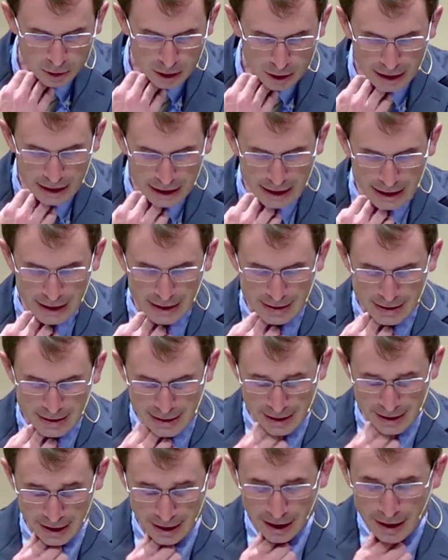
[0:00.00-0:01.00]
But he
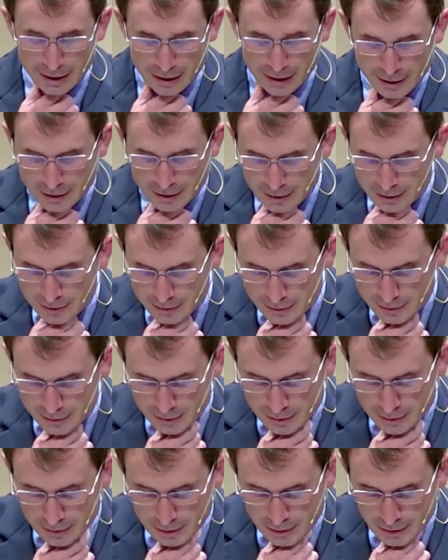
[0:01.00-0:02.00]
denied it
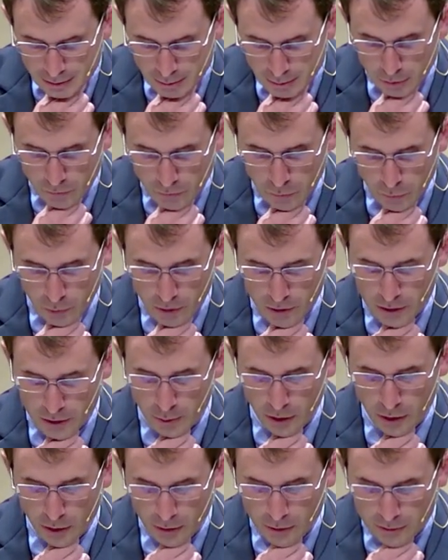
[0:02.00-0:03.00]
before
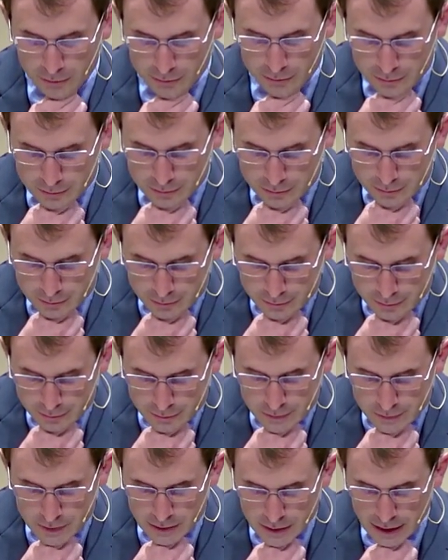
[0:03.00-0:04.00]
them all,
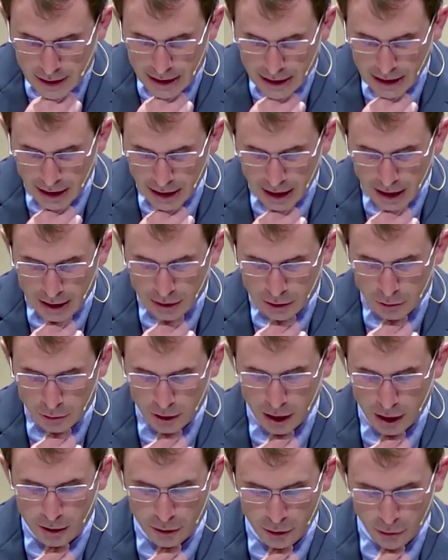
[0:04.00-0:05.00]
saying, I do
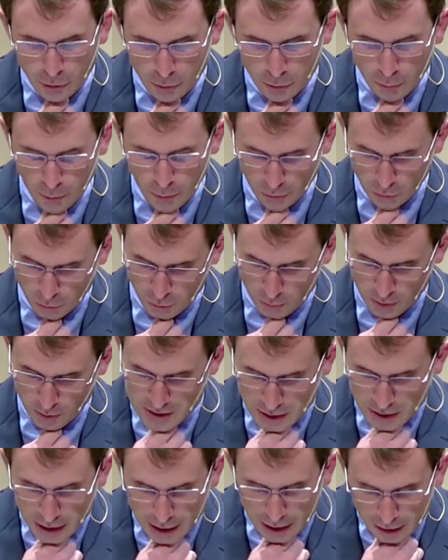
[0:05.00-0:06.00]
not know what you are
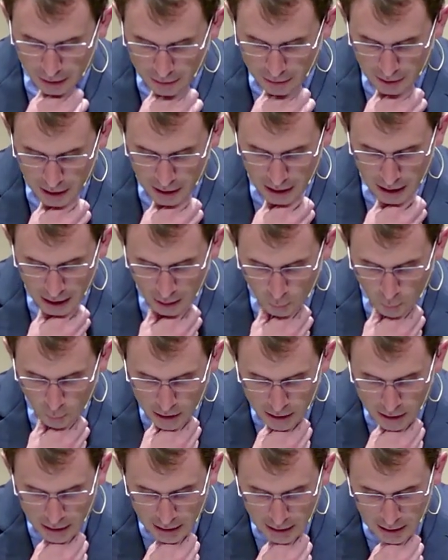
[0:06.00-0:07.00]
saying. And
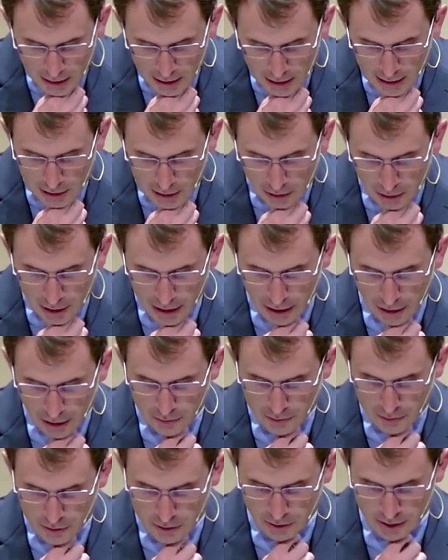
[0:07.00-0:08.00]
when he had gone
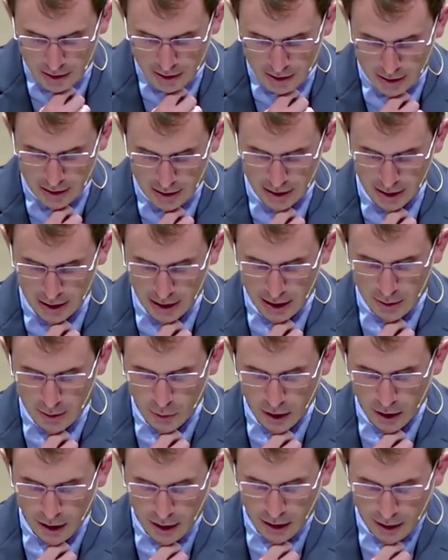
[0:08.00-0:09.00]
out to the
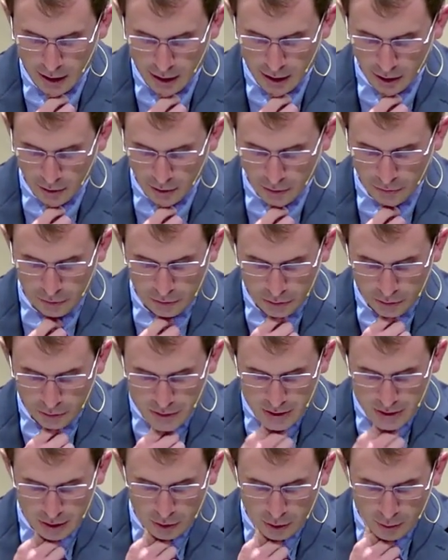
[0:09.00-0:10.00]
gateway, another girl
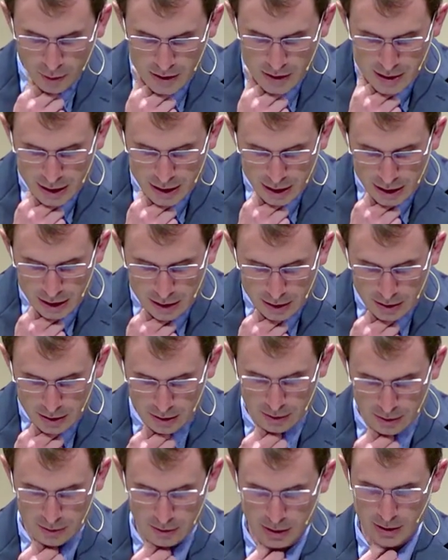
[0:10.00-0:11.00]
saw him and said
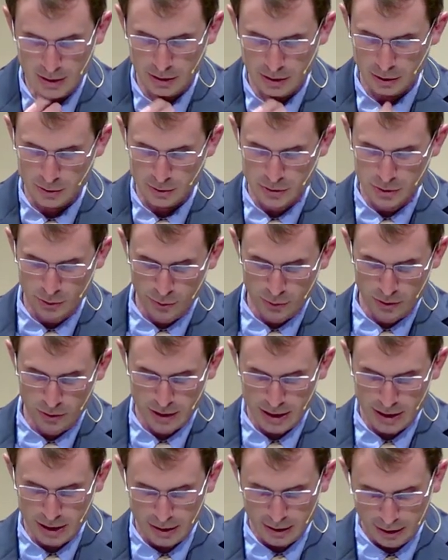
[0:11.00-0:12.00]
to those who were
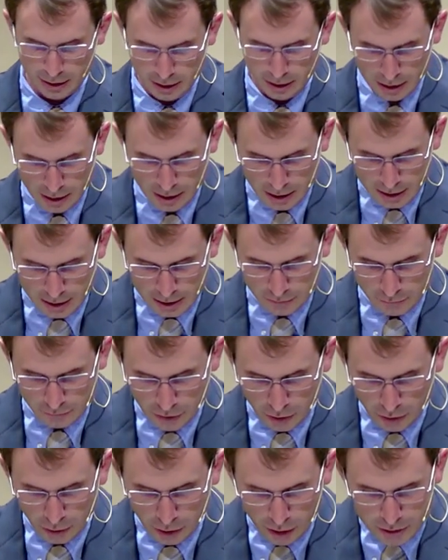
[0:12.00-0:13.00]
there, This
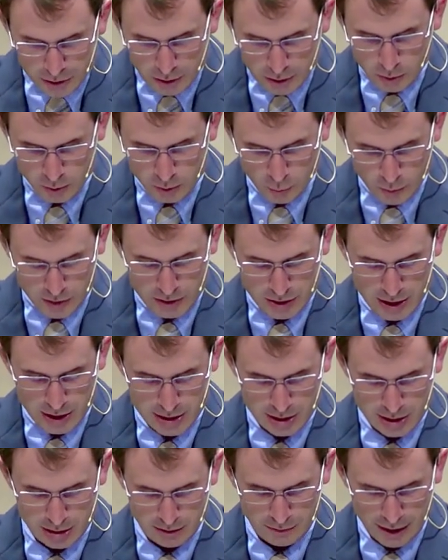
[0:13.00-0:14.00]
fellow also was with
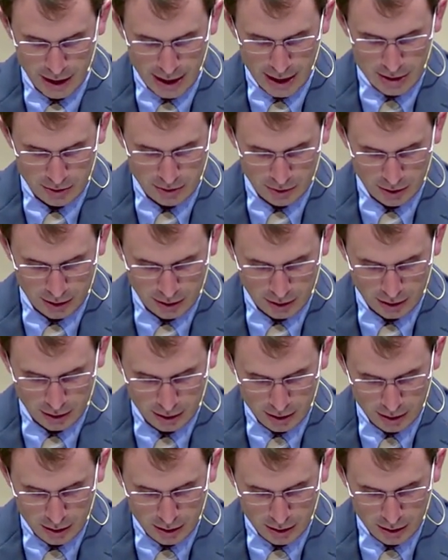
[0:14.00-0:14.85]
Jesus of Nazareth.